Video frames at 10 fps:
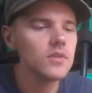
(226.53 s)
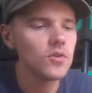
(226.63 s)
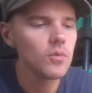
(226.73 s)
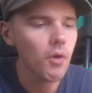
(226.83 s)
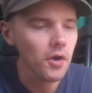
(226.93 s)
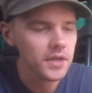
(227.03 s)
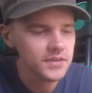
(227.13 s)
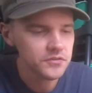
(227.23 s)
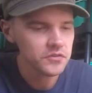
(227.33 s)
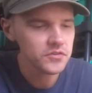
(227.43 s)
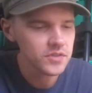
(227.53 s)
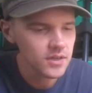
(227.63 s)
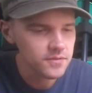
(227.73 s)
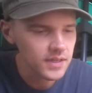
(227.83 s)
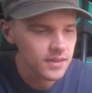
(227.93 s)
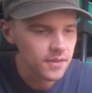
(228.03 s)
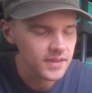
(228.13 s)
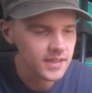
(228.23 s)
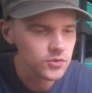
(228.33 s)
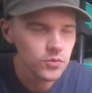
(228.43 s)
markings and stuff. I
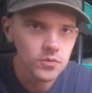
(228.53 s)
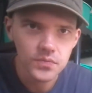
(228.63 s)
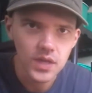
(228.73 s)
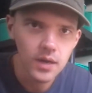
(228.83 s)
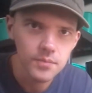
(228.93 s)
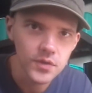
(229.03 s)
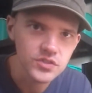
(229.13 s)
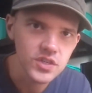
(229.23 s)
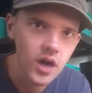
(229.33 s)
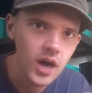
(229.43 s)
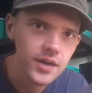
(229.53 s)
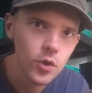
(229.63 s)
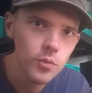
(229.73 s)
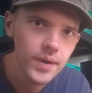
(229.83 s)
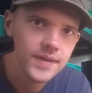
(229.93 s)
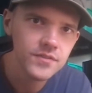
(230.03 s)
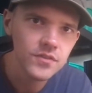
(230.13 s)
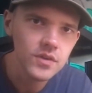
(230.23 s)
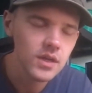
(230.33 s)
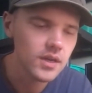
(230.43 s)
think that's cool. There's an auto
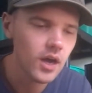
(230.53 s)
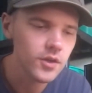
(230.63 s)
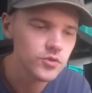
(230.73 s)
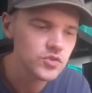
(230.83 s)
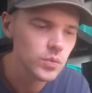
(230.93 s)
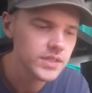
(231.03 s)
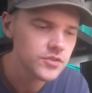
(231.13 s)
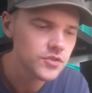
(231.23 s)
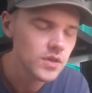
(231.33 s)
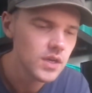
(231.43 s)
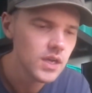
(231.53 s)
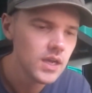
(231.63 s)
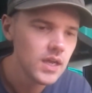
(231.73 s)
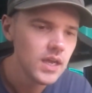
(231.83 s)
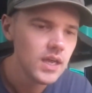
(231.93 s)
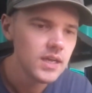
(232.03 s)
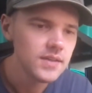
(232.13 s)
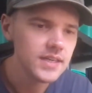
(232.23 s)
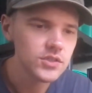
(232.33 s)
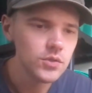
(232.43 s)
button, an auto switch.
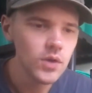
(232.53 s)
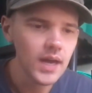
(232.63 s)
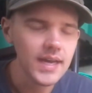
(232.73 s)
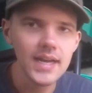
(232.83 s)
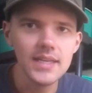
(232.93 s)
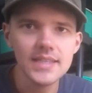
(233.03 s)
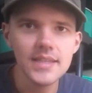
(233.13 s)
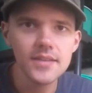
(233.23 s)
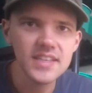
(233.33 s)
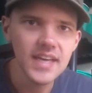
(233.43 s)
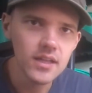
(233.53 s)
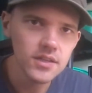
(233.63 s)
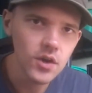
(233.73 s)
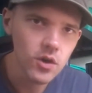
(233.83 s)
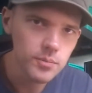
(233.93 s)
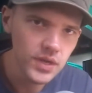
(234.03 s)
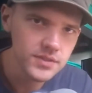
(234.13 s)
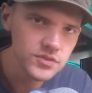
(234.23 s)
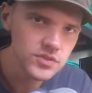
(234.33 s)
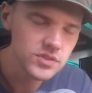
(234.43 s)
That's cool. I kind of like that the L and R
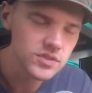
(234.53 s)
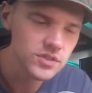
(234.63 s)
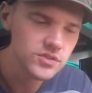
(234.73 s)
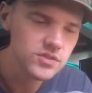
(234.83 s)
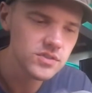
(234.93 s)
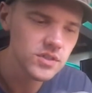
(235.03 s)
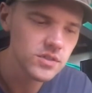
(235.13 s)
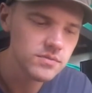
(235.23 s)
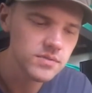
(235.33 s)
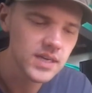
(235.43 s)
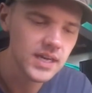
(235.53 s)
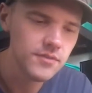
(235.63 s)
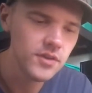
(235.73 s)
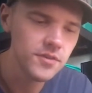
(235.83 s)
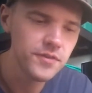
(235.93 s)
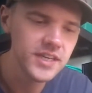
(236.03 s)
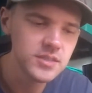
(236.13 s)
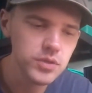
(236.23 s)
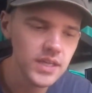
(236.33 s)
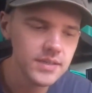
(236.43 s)
buttons, they're kind of on the
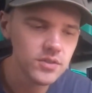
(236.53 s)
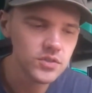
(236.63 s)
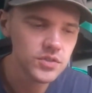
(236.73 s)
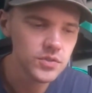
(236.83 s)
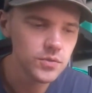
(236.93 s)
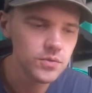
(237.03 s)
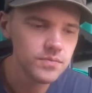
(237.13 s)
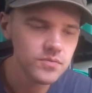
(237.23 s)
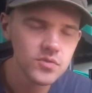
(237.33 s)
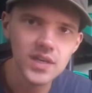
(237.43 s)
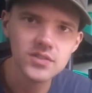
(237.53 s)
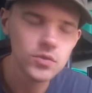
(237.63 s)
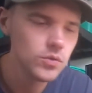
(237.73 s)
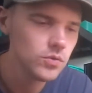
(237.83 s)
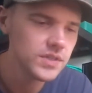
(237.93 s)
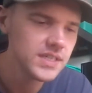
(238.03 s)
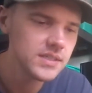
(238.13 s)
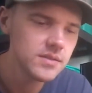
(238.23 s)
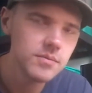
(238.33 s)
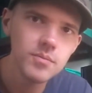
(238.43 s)
faceplate too, so that's cool.
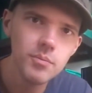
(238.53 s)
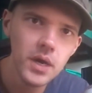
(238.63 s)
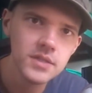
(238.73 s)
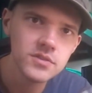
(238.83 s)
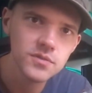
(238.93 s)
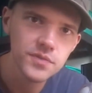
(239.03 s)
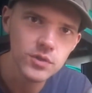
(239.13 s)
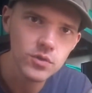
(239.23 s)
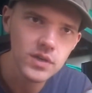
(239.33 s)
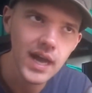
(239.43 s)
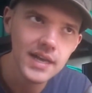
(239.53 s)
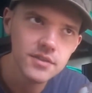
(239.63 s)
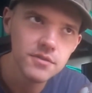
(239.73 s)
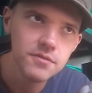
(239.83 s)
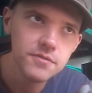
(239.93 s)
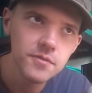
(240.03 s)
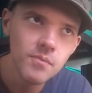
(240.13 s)
The buttons feel kind of